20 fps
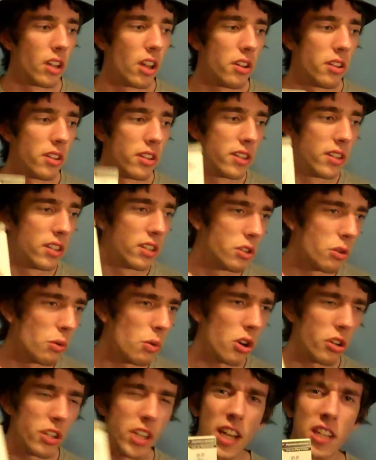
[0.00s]
And
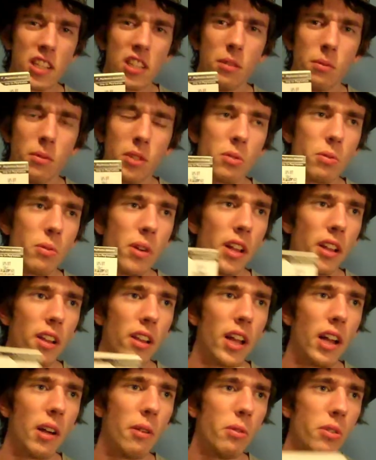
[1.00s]
Duodecim as
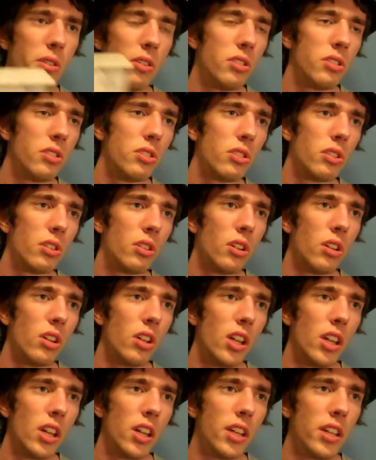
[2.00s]
well, I would
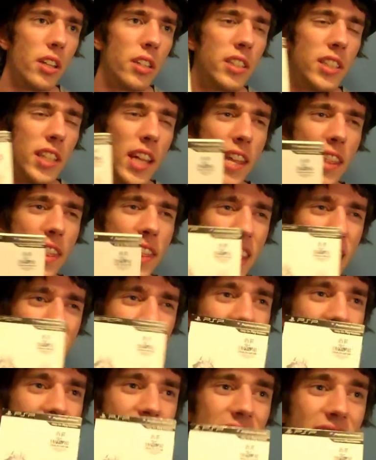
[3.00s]
say
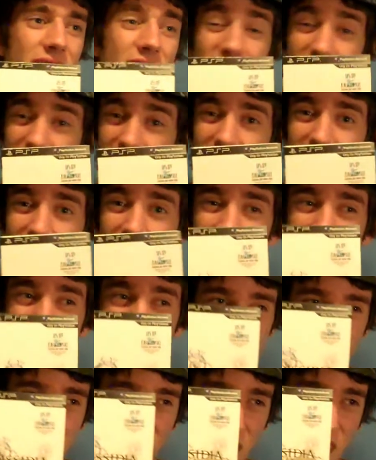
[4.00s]
this is
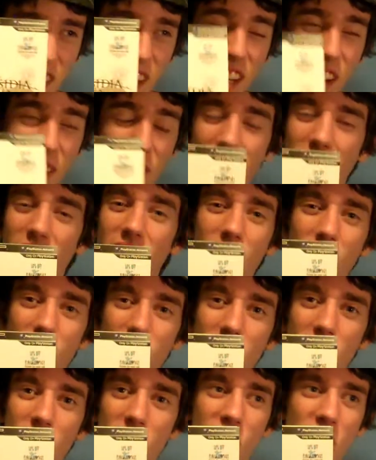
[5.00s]
the definitive
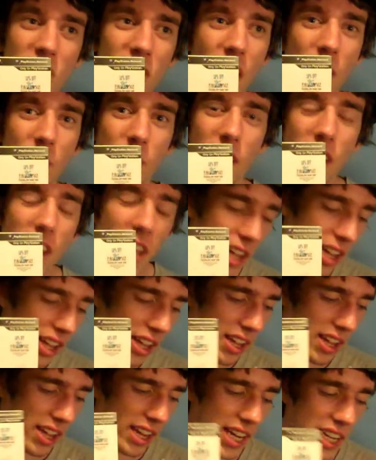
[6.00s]
version.
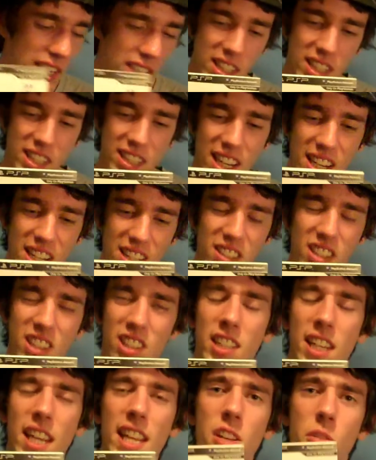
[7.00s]
They say it's a
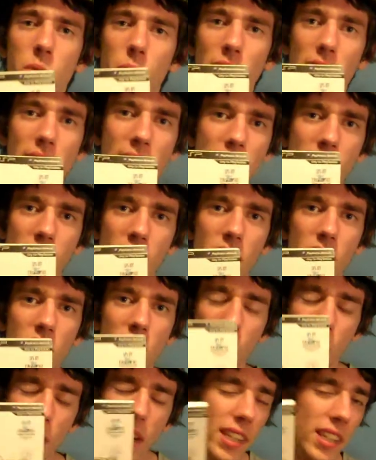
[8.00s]
sequel, it isn't.
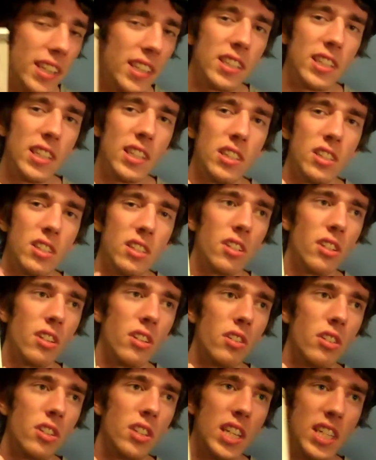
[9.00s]
To me, this is
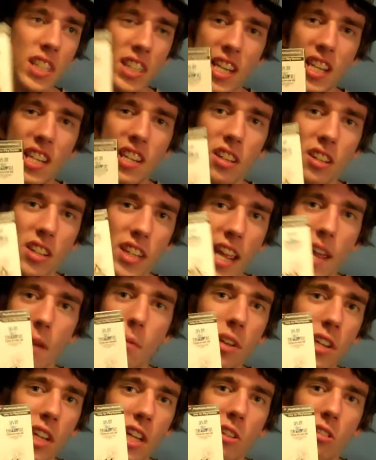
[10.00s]
Dissidia
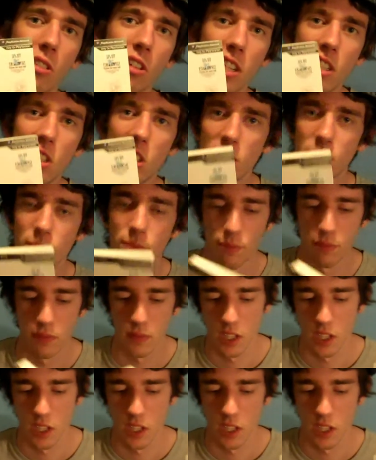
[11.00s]
Game of Year Edition.